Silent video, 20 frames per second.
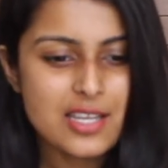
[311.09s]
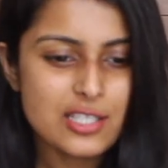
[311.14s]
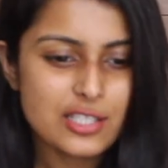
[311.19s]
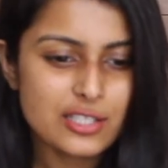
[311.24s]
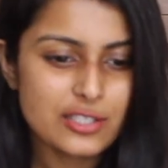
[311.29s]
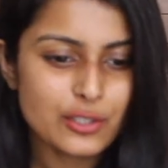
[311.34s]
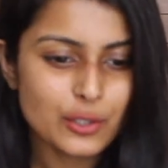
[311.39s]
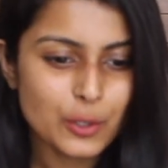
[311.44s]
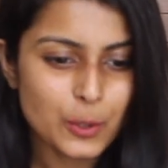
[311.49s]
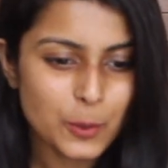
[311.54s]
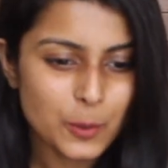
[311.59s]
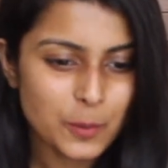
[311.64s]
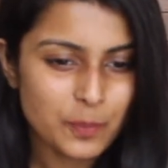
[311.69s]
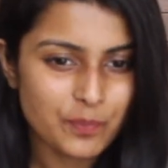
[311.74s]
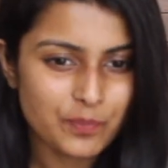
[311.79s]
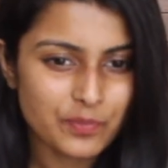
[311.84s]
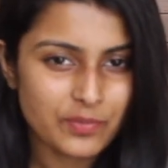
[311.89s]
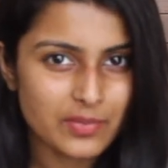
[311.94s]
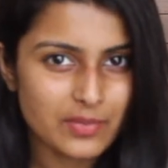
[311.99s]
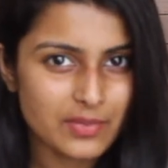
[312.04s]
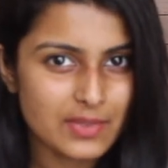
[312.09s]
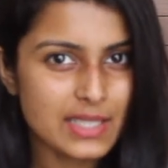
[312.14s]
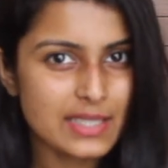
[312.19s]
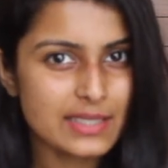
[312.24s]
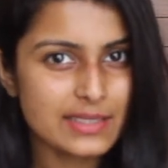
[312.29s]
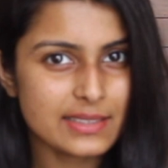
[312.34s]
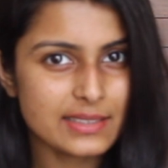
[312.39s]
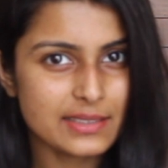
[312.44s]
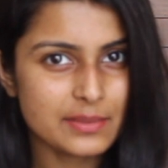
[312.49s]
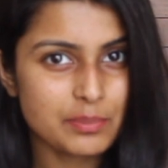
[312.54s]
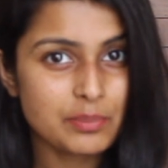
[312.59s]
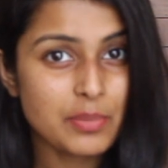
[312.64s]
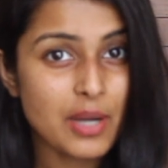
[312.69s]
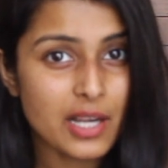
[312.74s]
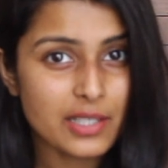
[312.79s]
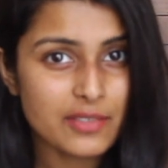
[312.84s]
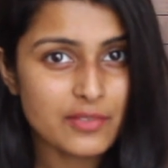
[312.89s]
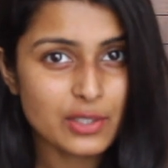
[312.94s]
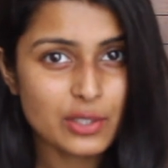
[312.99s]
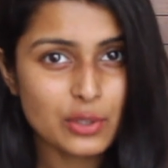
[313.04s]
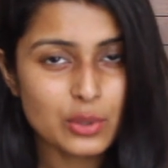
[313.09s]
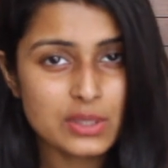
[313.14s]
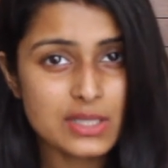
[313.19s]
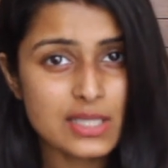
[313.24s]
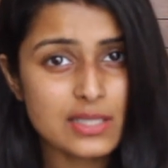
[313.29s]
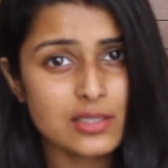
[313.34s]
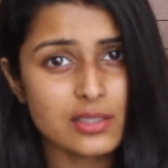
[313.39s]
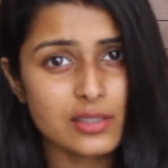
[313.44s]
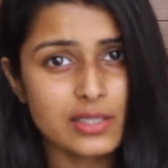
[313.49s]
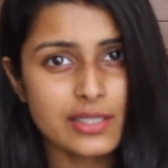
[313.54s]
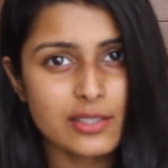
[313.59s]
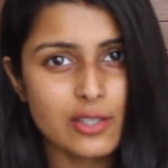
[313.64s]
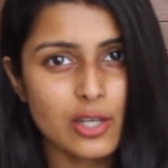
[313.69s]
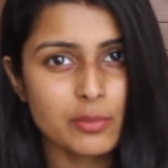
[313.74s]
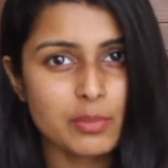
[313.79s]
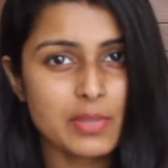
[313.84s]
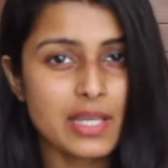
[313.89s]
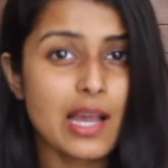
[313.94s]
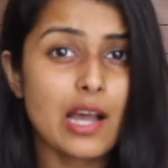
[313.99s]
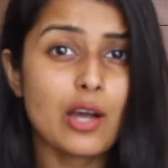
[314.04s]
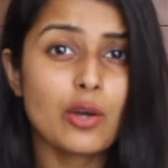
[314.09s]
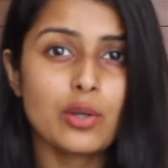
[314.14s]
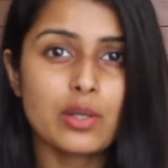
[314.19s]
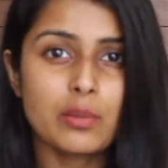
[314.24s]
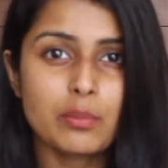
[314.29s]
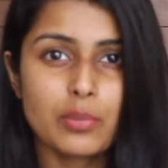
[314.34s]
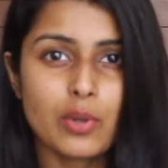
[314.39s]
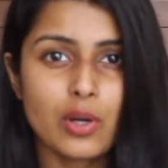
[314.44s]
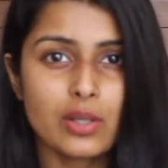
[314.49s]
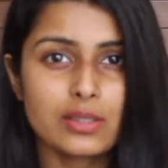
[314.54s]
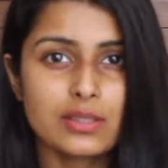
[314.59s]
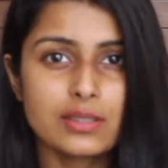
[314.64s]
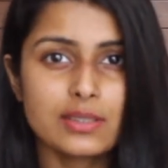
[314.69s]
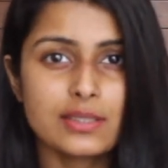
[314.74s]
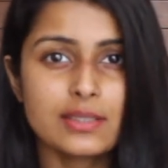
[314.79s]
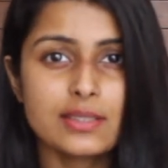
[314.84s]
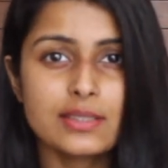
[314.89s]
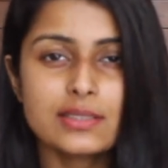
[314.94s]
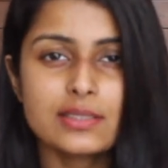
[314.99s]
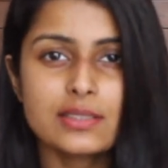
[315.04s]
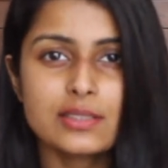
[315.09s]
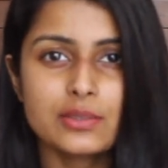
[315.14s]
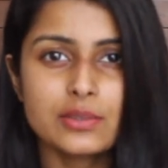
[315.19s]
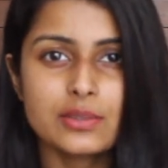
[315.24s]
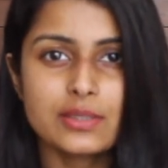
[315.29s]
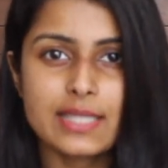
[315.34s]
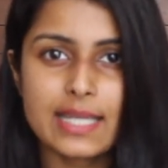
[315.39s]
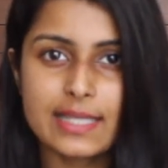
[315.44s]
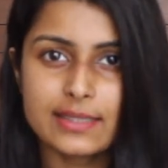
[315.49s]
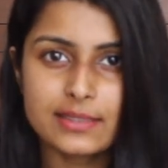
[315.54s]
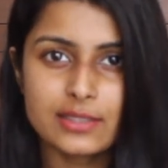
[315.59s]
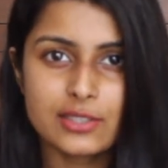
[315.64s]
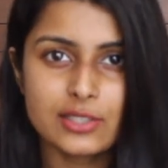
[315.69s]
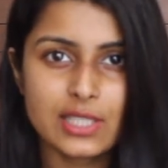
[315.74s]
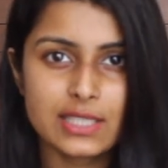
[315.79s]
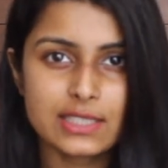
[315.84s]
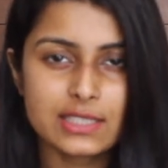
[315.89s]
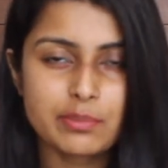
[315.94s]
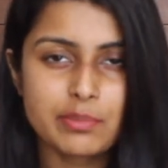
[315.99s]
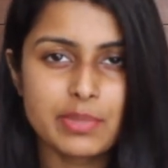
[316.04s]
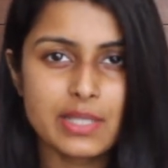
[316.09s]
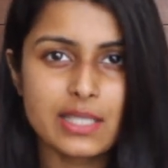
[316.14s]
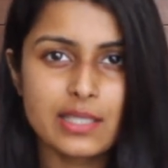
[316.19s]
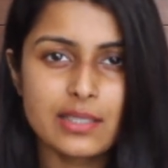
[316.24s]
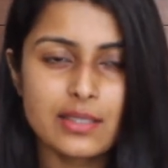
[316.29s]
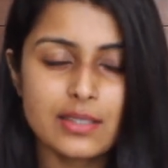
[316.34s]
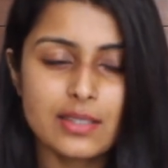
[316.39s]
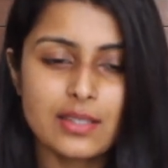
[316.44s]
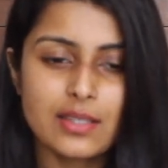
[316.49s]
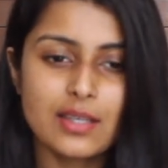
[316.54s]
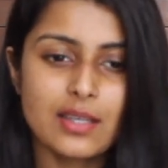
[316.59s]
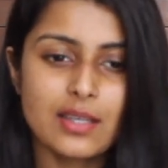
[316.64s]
So this part of the course has really taught me how important it is to test a recipe,